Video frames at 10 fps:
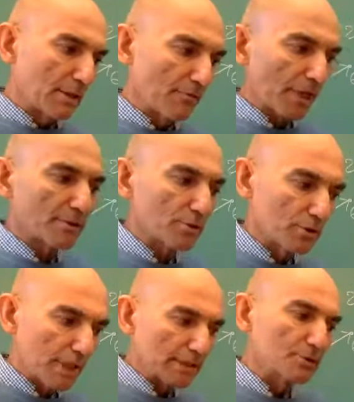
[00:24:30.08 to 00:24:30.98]

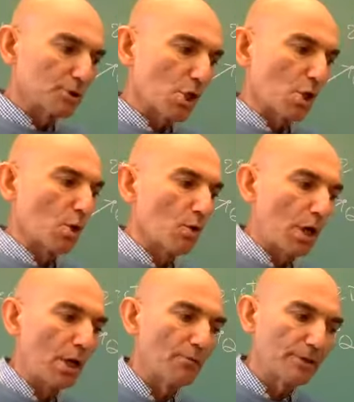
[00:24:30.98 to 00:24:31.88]
vectors, as you know,
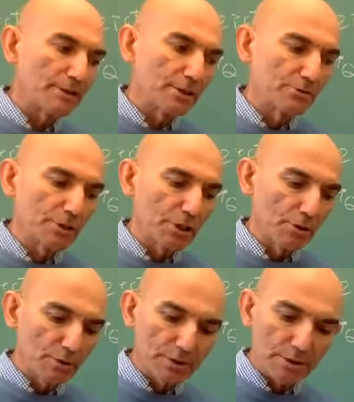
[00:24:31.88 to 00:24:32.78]
was
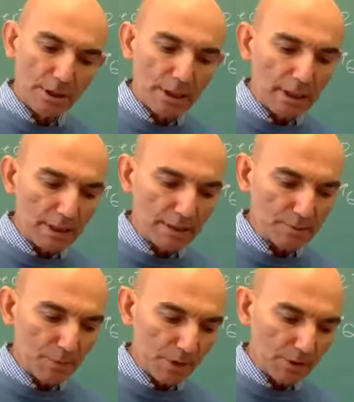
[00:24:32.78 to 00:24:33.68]
introduced is
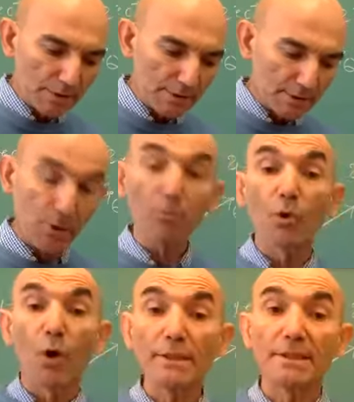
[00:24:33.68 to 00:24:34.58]
because some
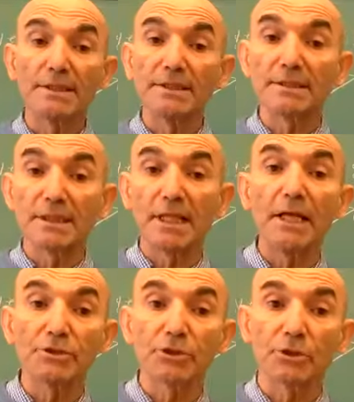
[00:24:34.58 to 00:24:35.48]
quantities in
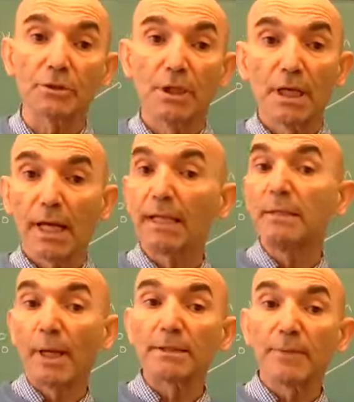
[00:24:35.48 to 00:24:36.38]
nature and in
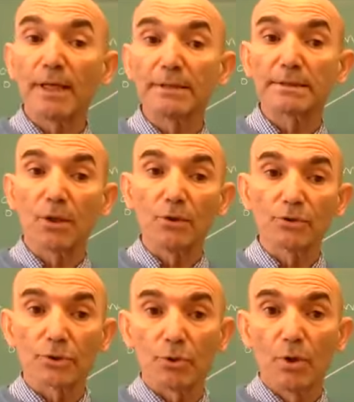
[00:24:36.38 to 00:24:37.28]
mathematics
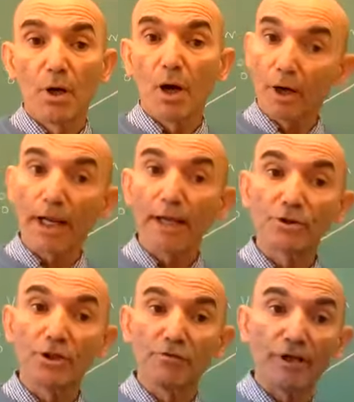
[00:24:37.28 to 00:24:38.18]
also are
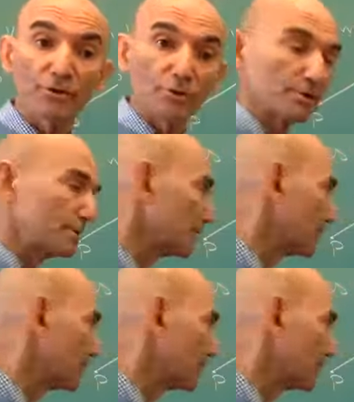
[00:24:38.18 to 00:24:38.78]
actually vectors.